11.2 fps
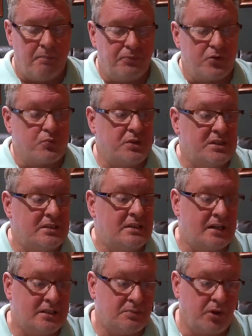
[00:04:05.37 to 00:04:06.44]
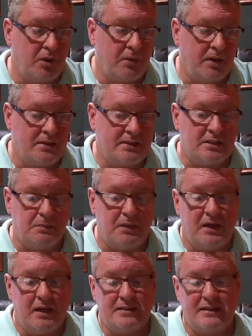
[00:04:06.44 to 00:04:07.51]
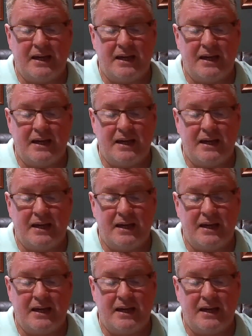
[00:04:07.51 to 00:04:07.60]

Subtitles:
The reason I spray based is because I